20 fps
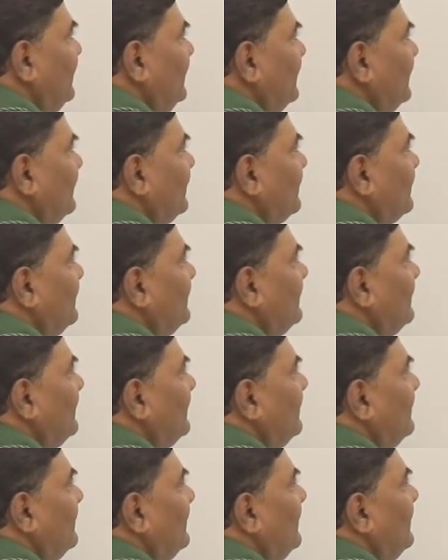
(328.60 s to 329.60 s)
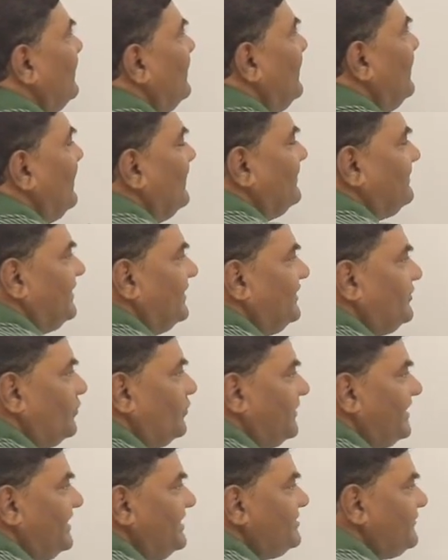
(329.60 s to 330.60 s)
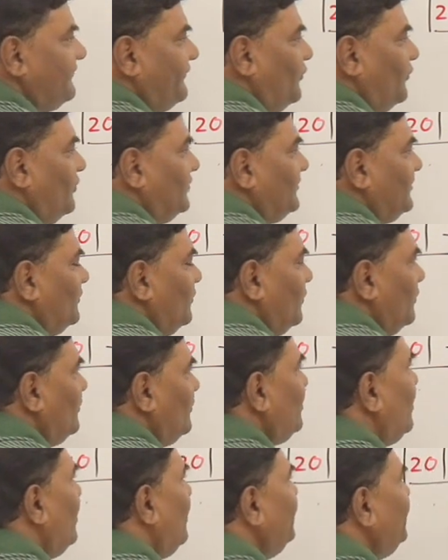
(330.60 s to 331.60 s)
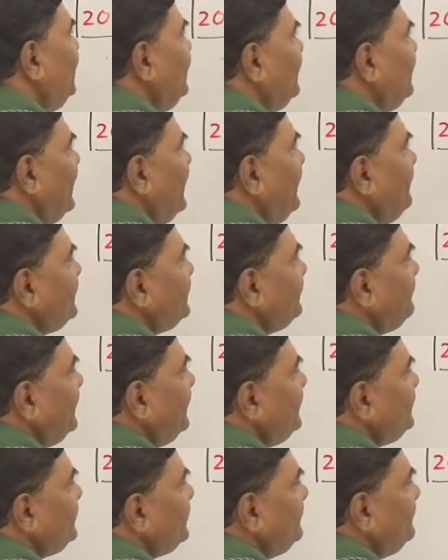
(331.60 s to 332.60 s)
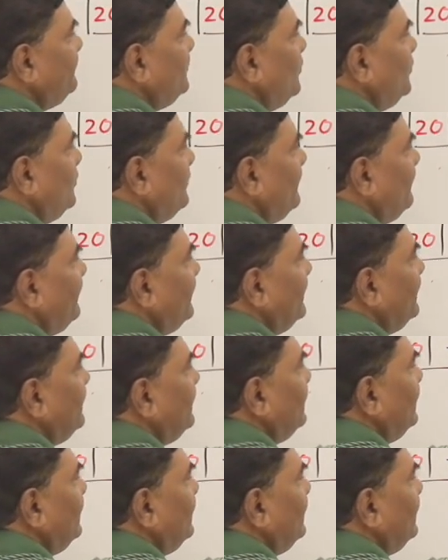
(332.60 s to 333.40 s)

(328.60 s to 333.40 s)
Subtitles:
here. Then to reach fourth node, how many times P should move?